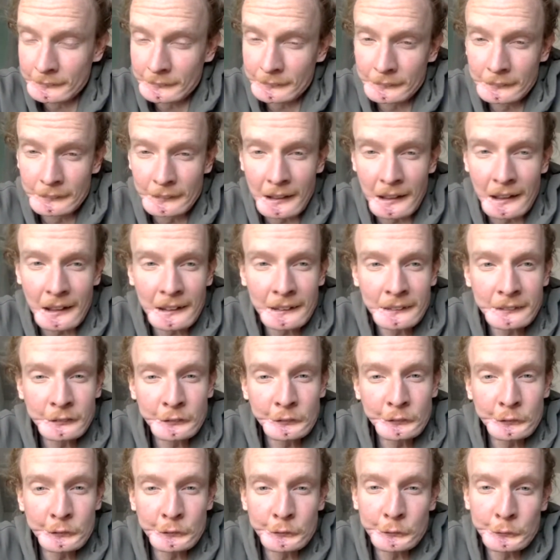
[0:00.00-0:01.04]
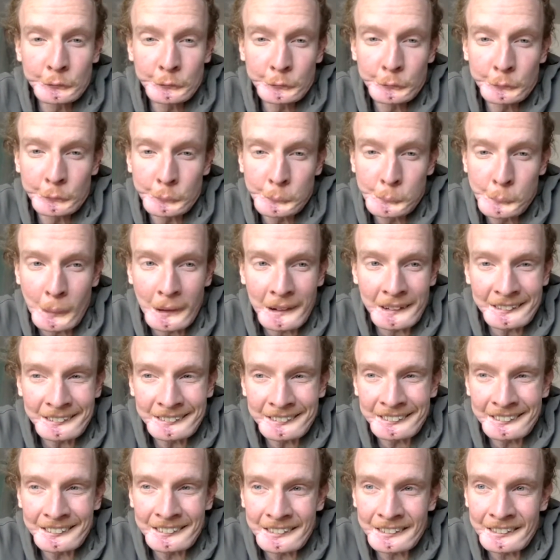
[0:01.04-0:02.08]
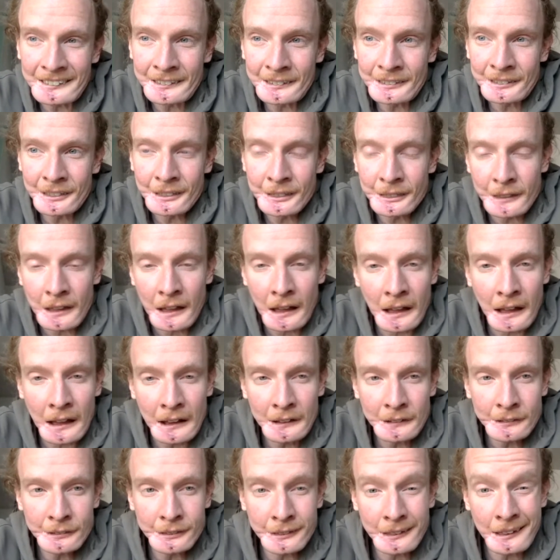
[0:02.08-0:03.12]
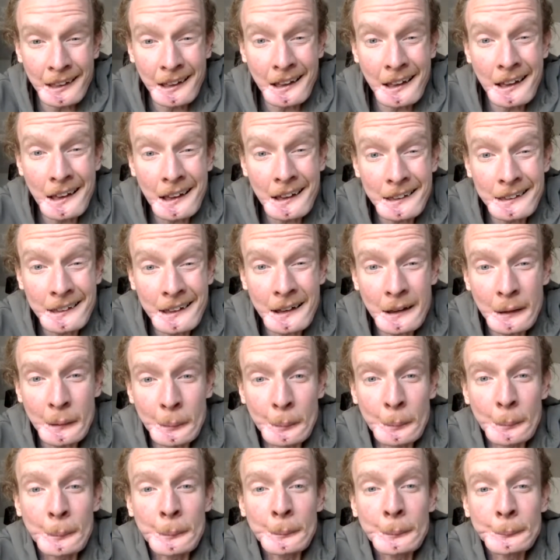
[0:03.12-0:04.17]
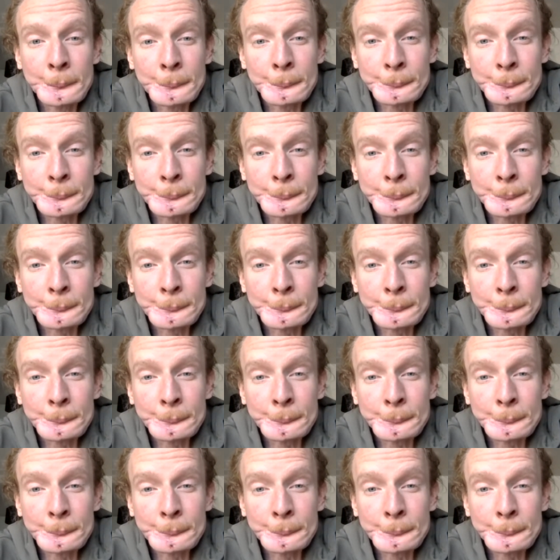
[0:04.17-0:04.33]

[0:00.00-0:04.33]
9:25 a.m.